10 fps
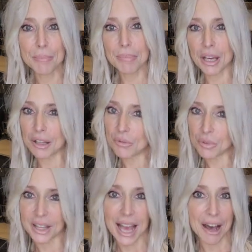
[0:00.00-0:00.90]
but
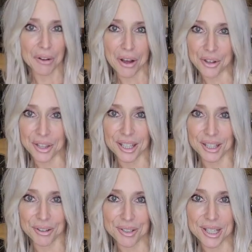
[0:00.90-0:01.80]
without all the
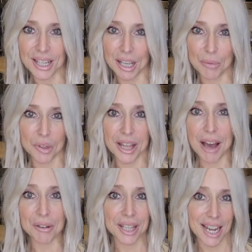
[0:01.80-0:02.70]
guilt and
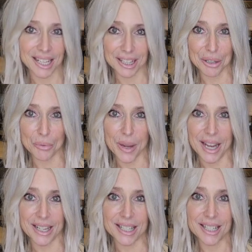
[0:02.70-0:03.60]
without gaining the
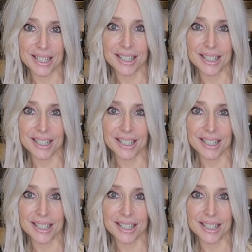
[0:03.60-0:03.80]
weight.